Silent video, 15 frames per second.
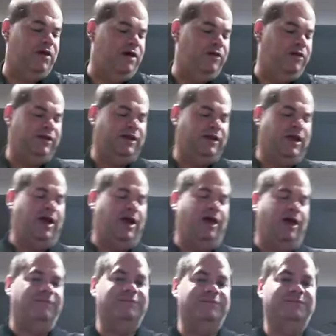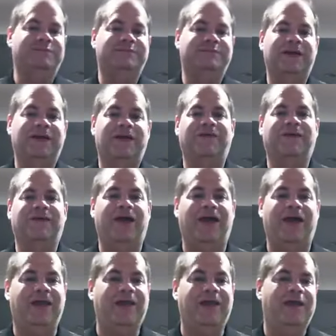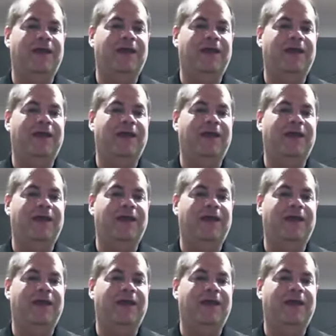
all the time. Okay?